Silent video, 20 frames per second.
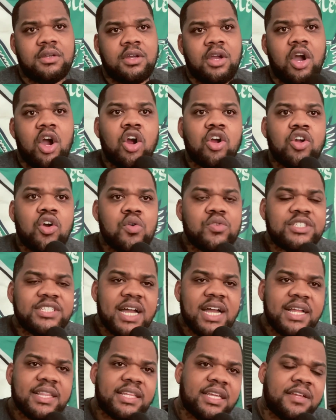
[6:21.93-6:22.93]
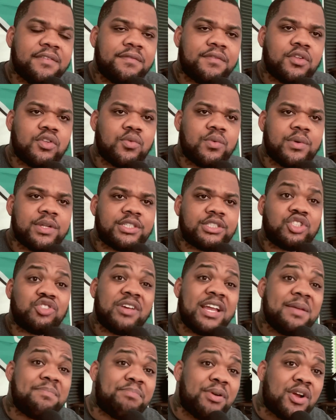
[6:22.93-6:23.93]
Our coach got the influence.
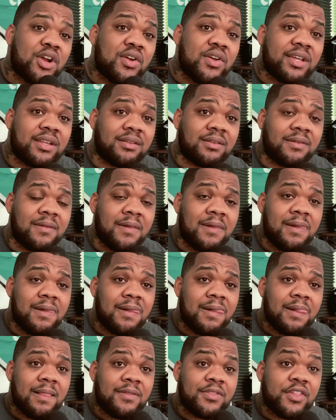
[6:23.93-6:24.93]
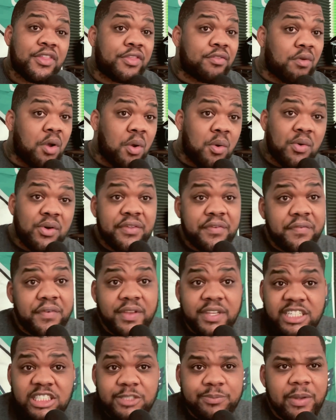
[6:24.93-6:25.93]
Trey Burton, the throw of the
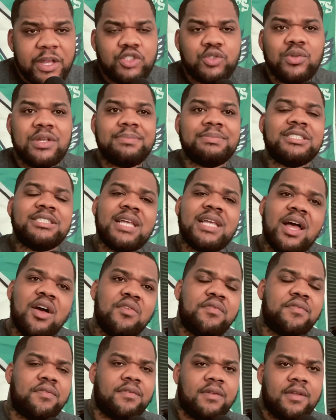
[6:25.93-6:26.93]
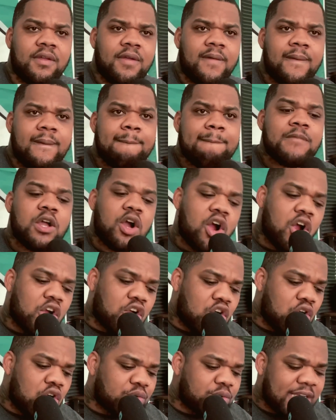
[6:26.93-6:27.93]
Philly special himself. Our
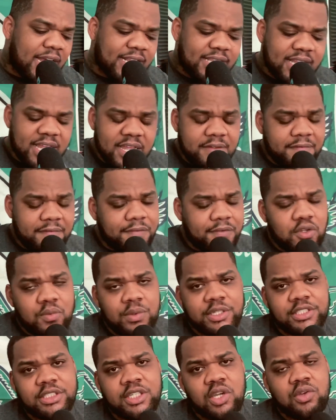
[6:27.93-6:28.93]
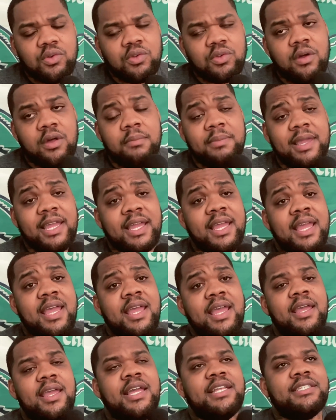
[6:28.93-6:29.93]
coach got the influence. So, you know what I mean?
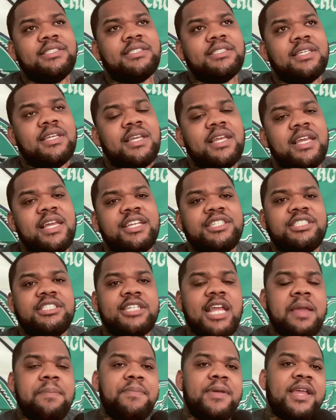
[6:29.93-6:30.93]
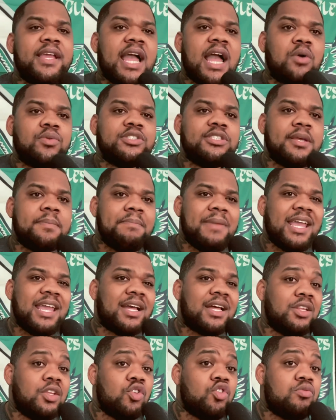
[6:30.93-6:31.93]
It's shaping out to make
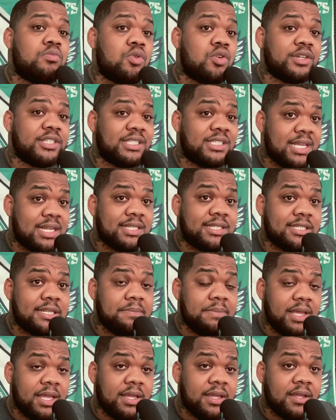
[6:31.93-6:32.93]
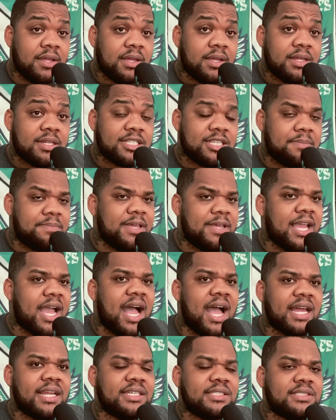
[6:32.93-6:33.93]
a little more sense to me, to be
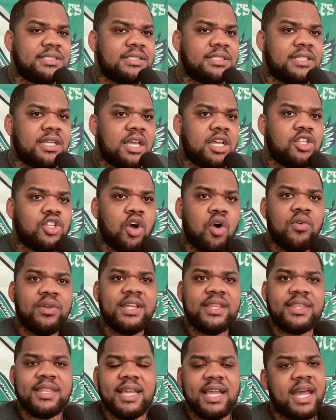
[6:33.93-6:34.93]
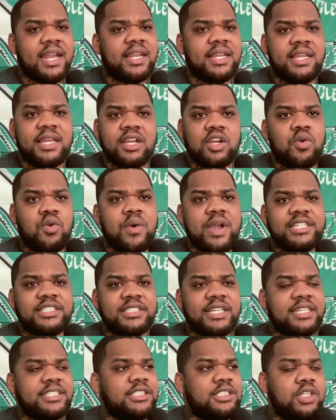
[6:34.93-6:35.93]
honest. The only thing out of the equation
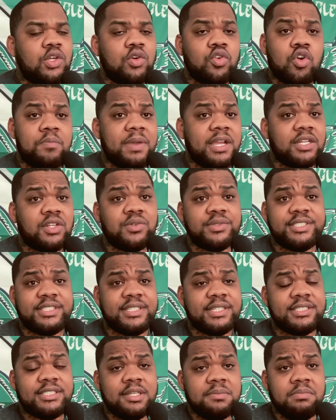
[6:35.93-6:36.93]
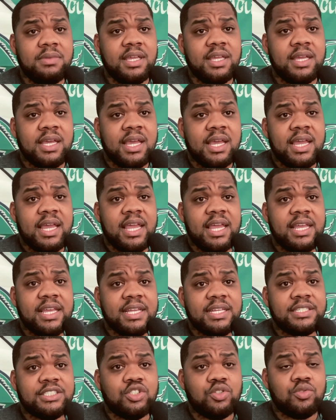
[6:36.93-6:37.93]
that still don't make no sense to me
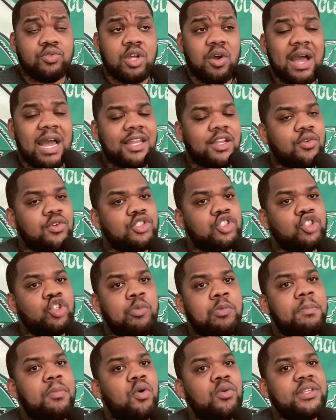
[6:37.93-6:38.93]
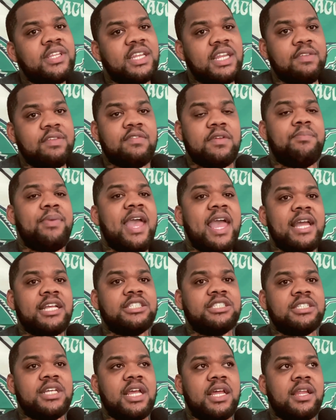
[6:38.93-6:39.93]
is, I know the Super Bowl didn't even
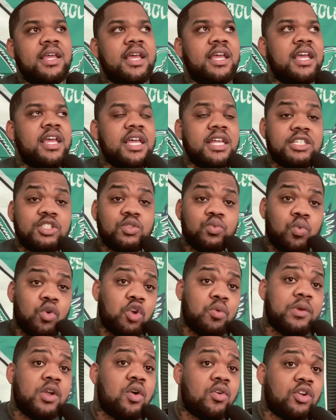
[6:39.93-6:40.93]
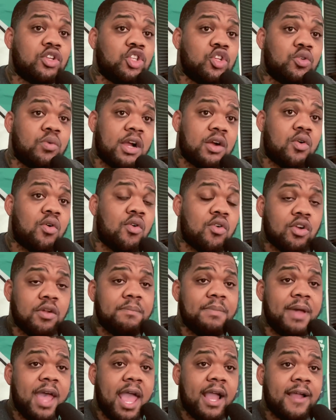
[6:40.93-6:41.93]
pass yet, is what are we going to do at
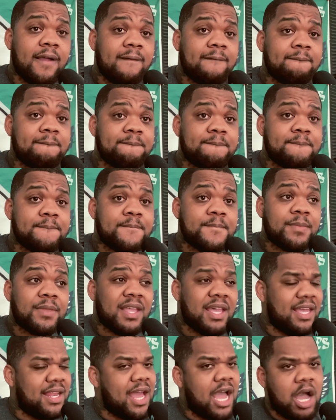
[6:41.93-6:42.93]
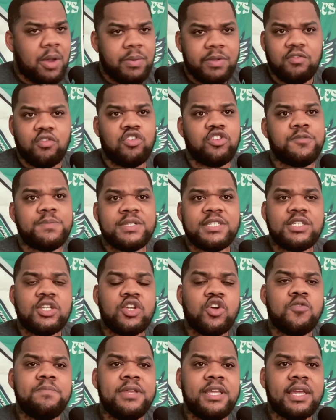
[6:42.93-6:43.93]
quarterback and Howie Roseman
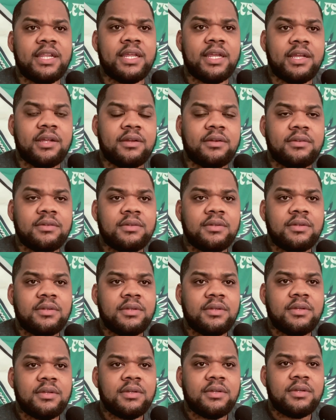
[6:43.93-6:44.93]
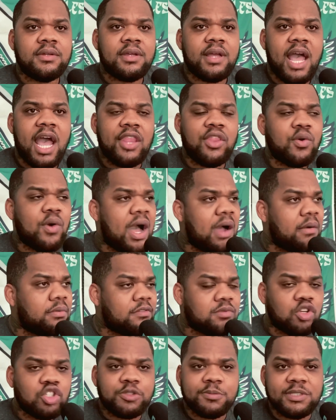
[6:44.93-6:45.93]
still being here? I know Howie
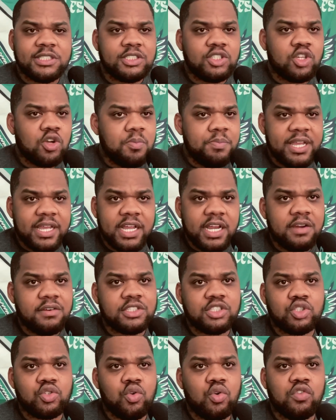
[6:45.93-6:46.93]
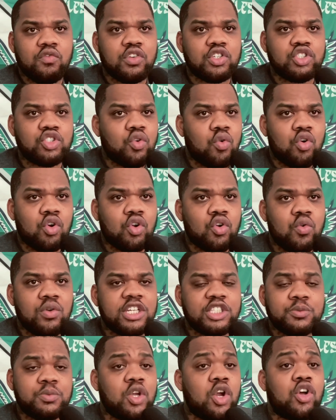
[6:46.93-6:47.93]
Roseman still being here is sort of rhetorical
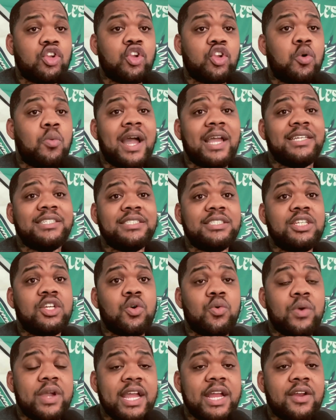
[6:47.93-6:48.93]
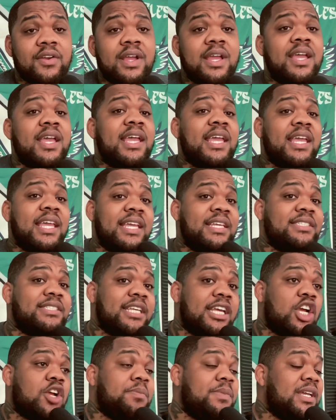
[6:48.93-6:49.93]
because we all know why he's still here. He's
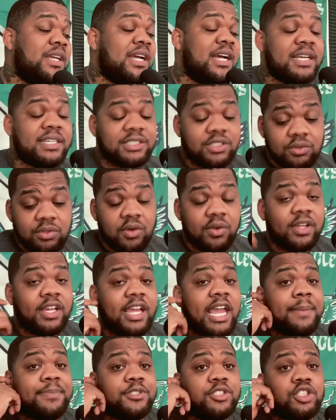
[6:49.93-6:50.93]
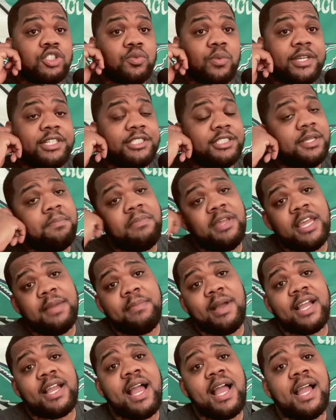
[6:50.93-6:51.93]
here because, the cap situation me and
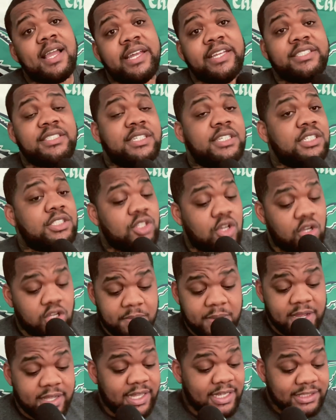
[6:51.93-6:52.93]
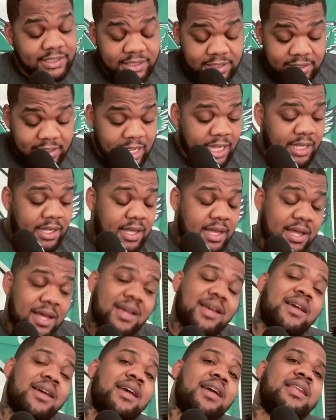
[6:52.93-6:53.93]
my guy Gate City talked about yesterday.
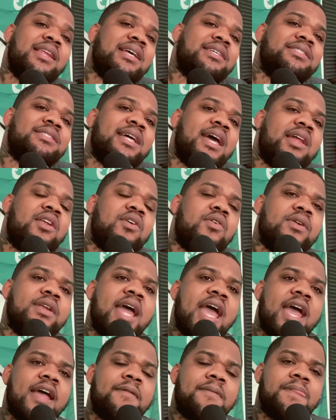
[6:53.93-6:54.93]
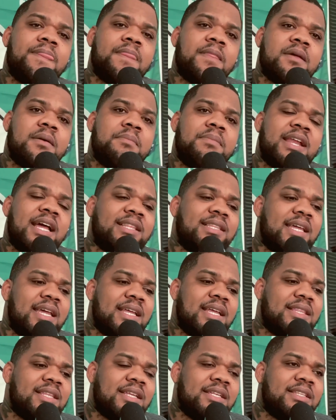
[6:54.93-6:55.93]
And that's that on that. But at the
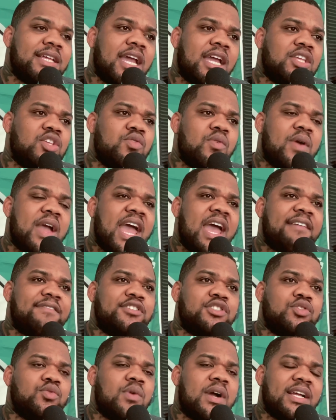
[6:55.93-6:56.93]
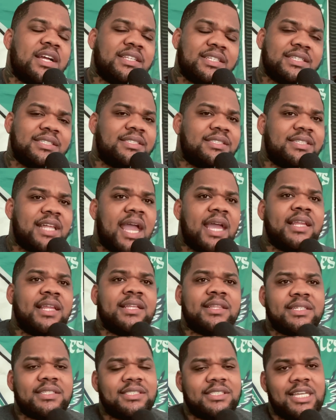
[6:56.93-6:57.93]
end of the day, you have to understand
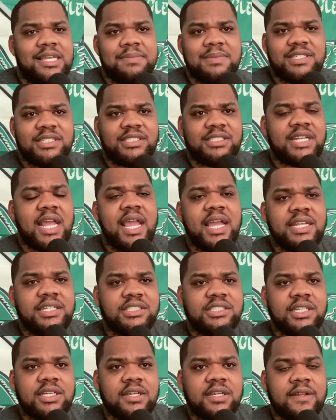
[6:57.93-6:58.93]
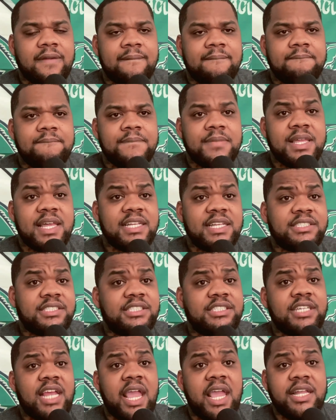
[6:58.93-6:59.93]
that this team is changing. It's
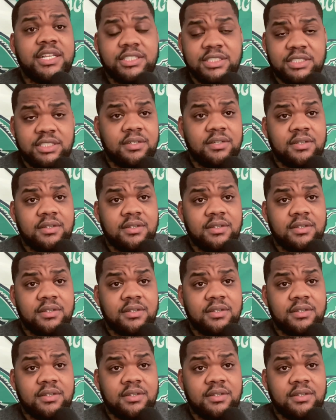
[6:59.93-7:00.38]
changing.